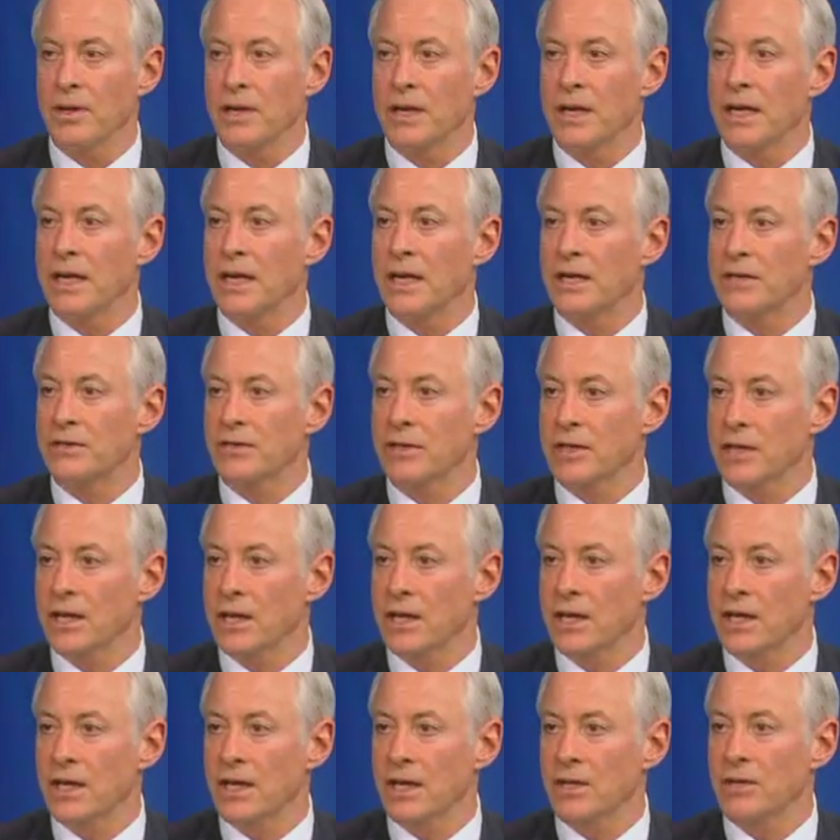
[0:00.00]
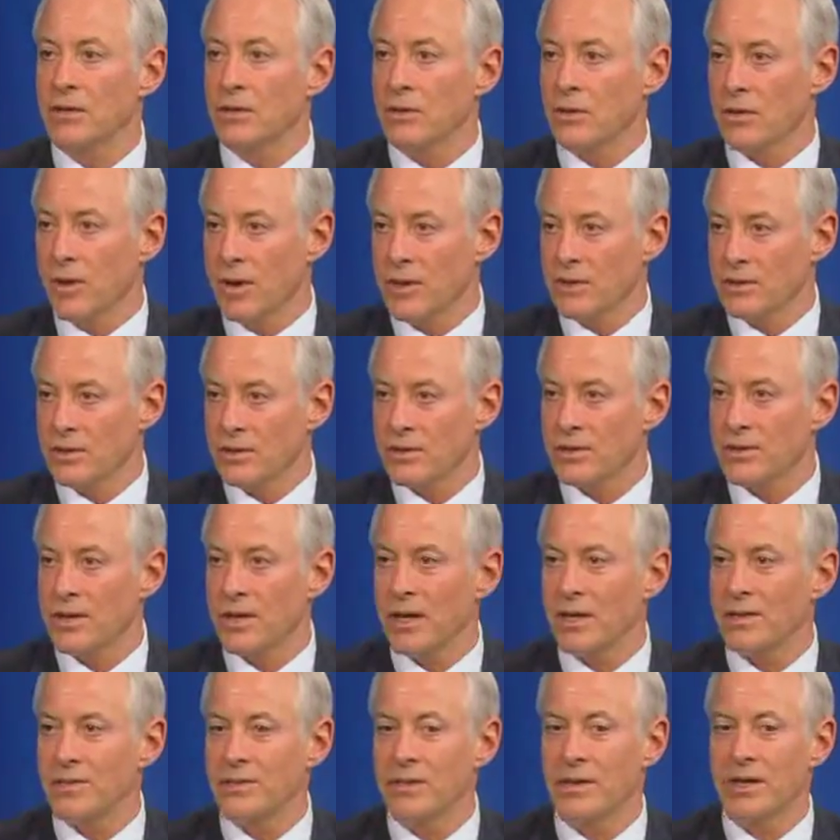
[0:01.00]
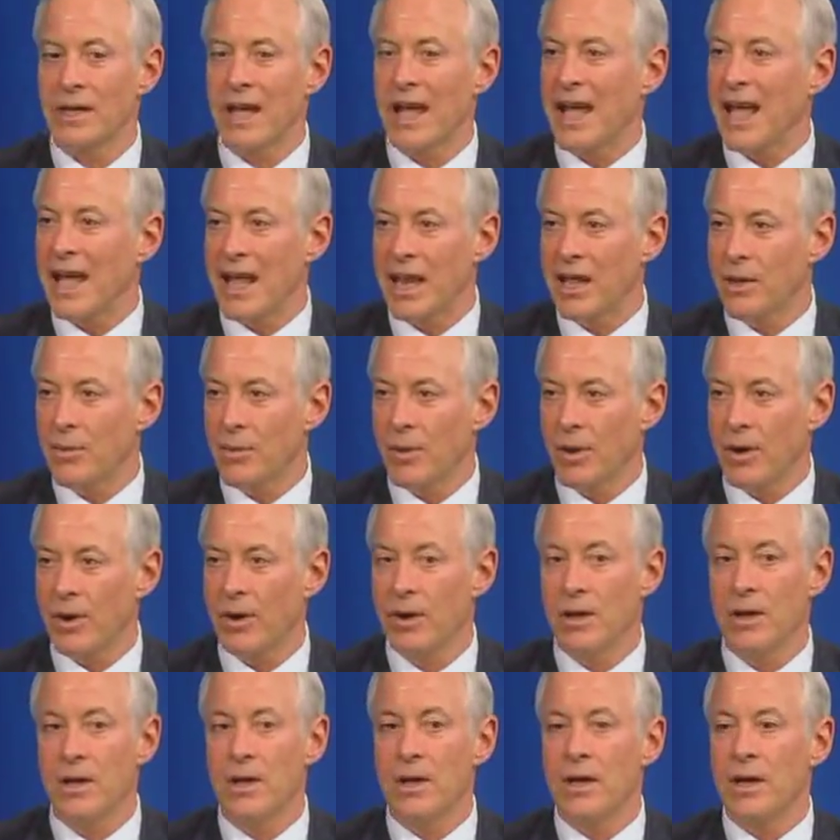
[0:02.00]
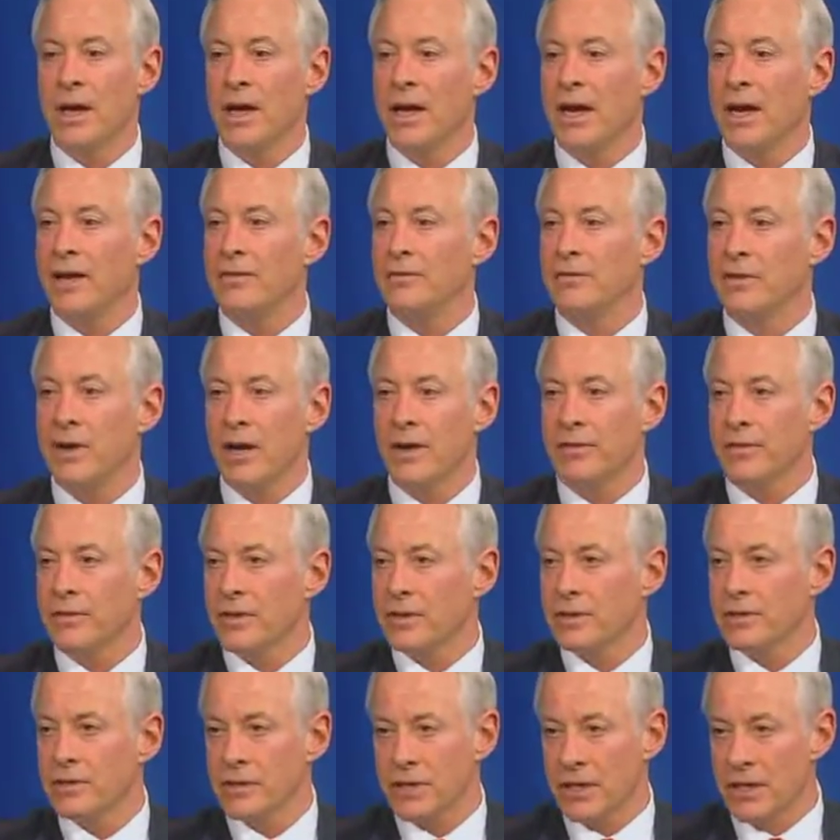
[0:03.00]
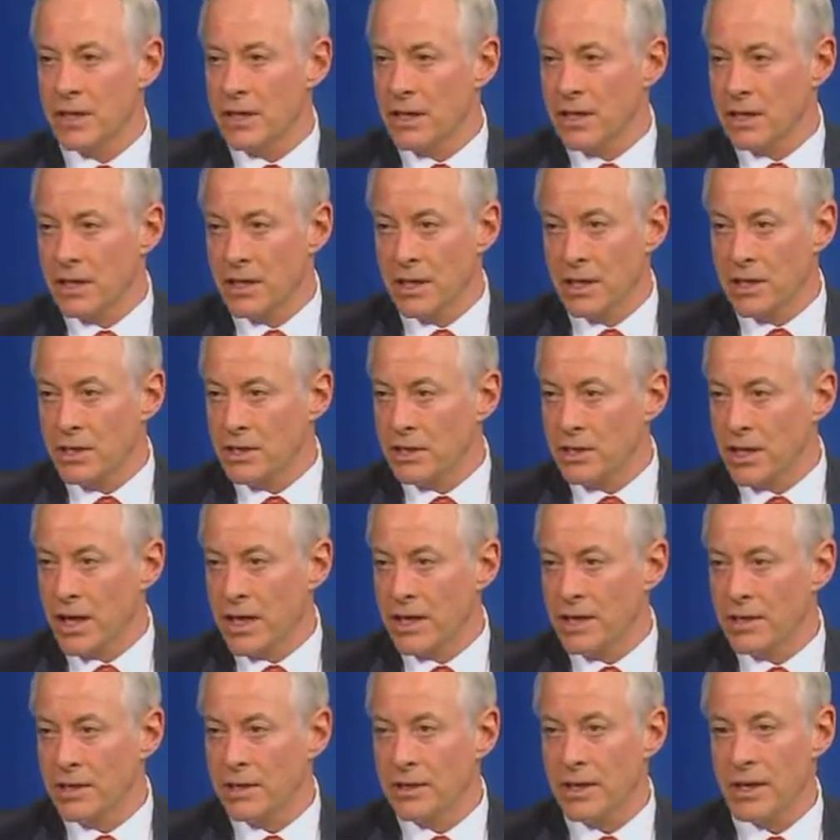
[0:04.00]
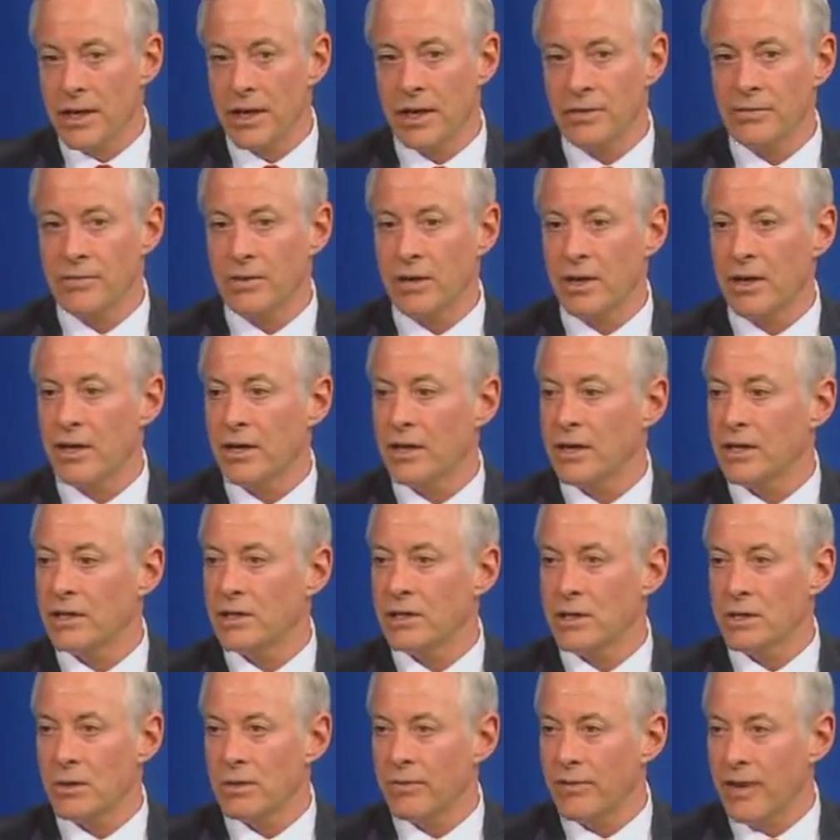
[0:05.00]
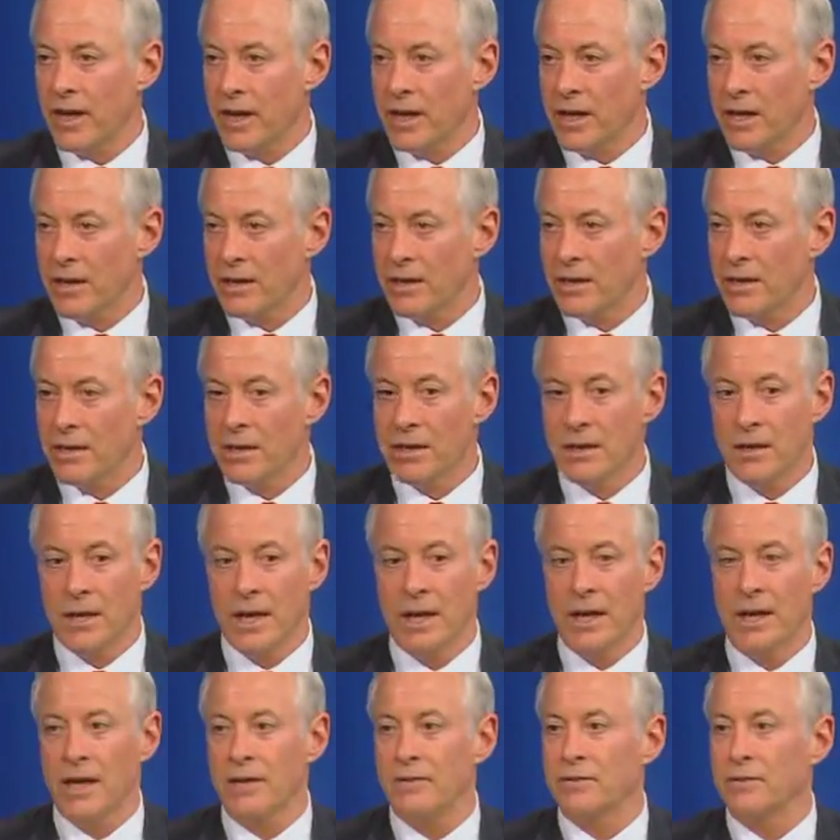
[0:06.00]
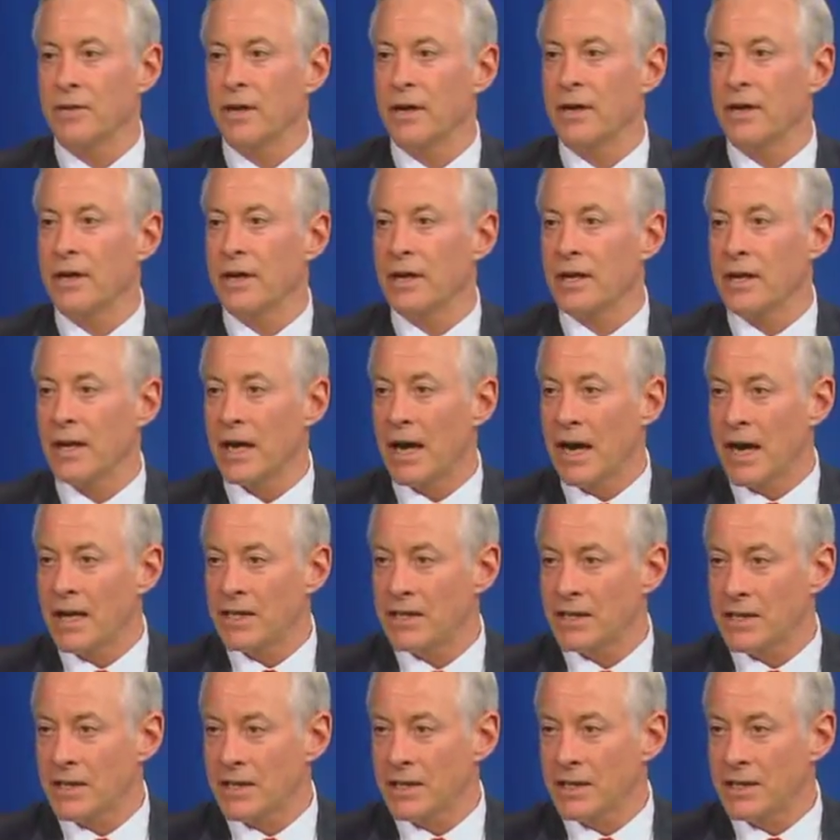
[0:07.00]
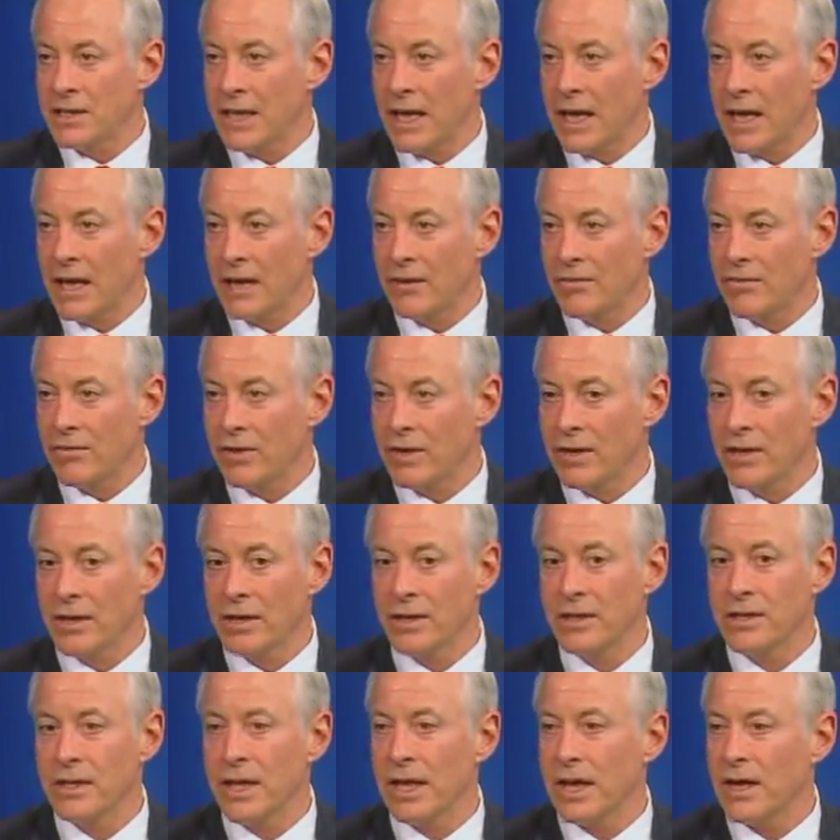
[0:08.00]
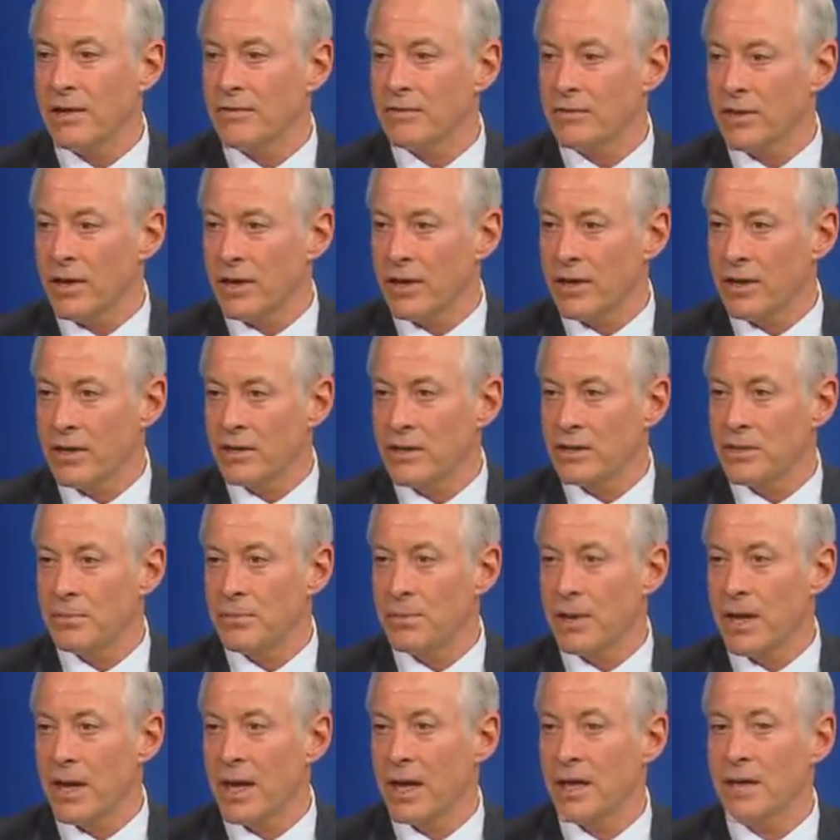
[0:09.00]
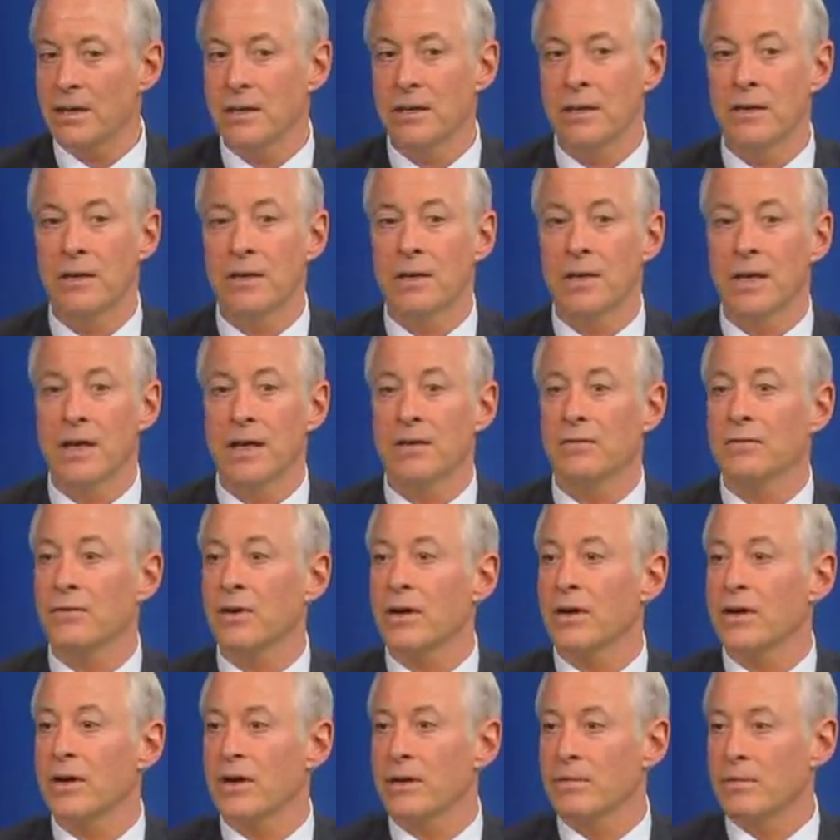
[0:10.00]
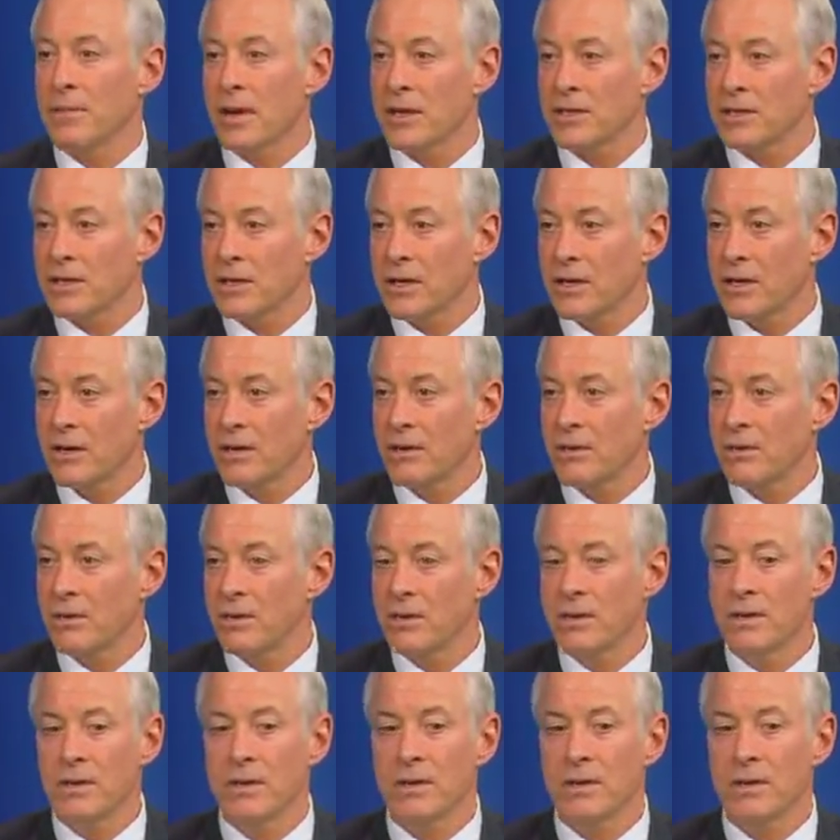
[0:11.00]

and it is the key to great success anywhere. And I've taught this in China, and I've taught it in Slovenia, and I've taught it in Iceland and Finland, and I've taught it in Japan, and I've taught it in Mexico.